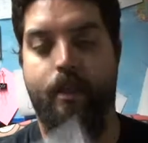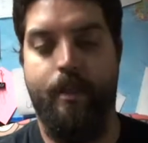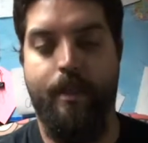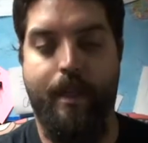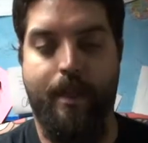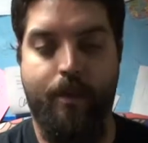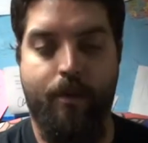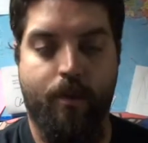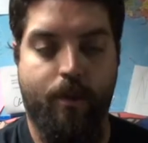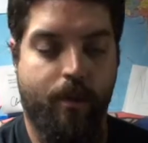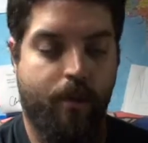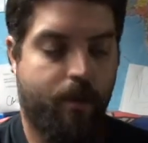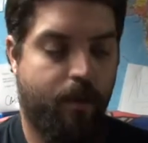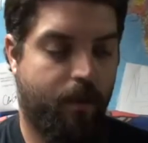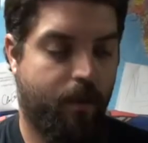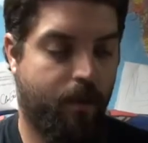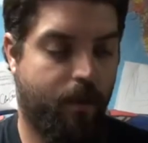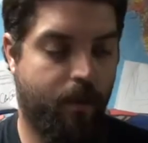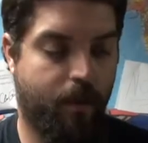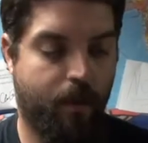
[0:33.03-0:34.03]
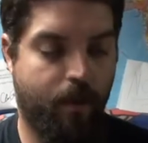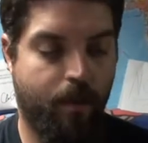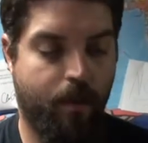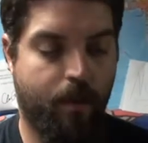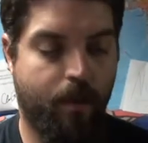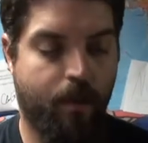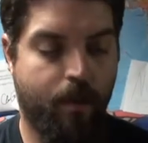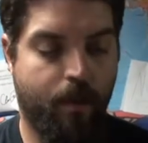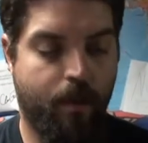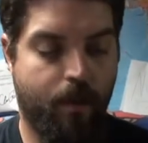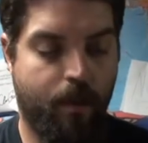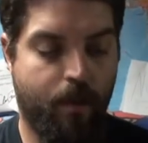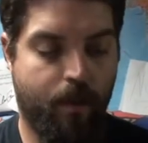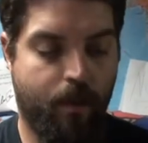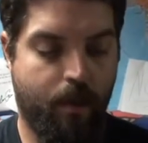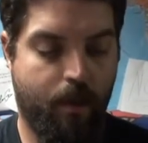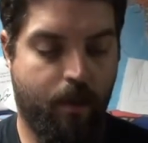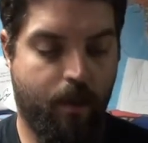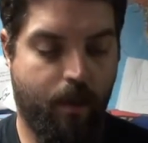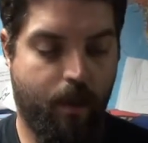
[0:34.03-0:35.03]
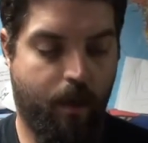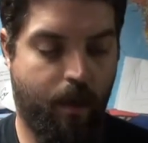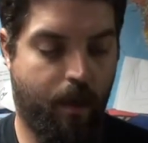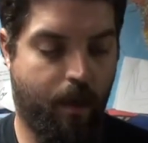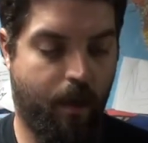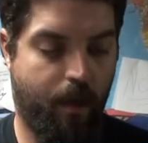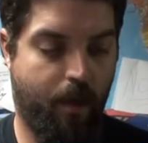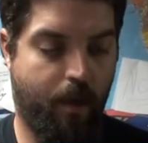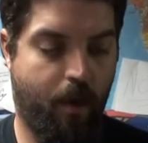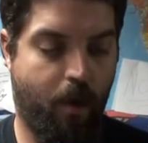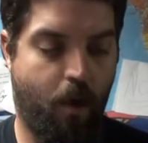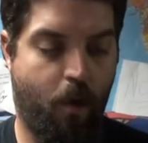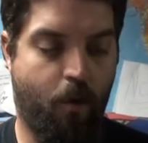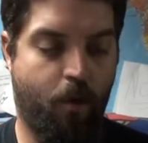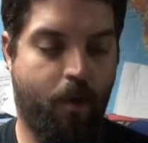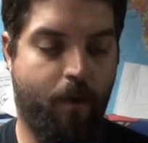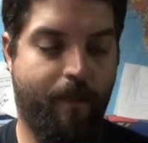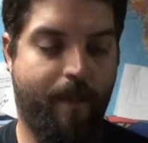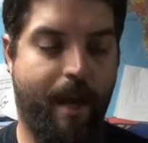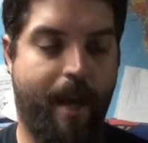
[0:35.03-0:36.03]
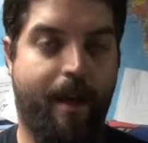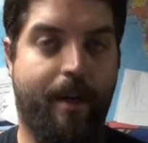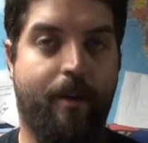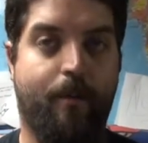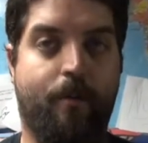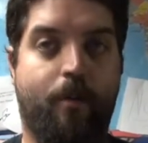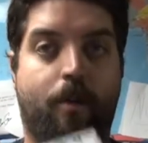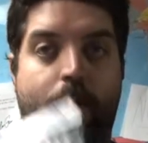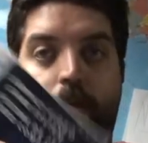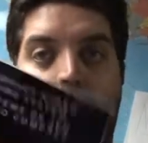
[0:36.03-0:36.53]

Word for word: Tetris, uh, the owner manual